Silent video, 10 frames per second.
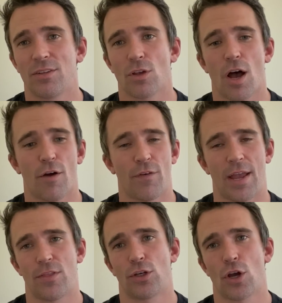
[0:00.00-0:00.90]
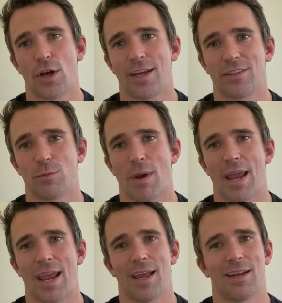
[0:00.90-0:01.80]
is off and the dog gets my
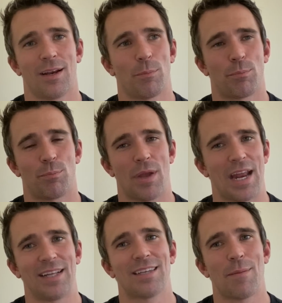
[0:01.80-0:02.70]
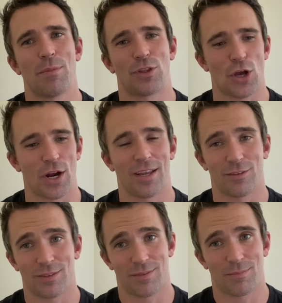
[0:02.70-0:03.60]
hand. And anytime the dog
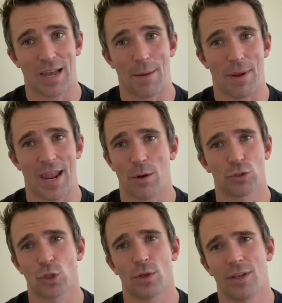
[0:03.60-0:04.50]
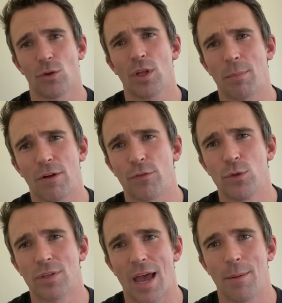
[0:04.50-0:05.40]
has gotten my hand, which has only been a
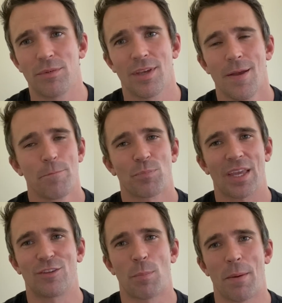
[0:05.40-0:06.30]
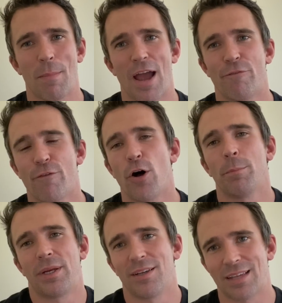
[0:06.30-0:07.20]
few times, it's been my
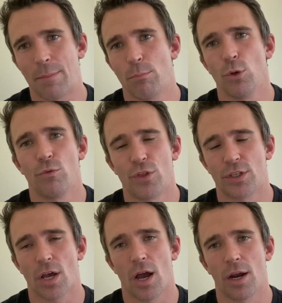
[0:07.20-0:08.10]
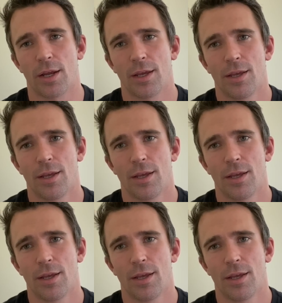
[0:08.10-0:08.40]
fault because I moved the tug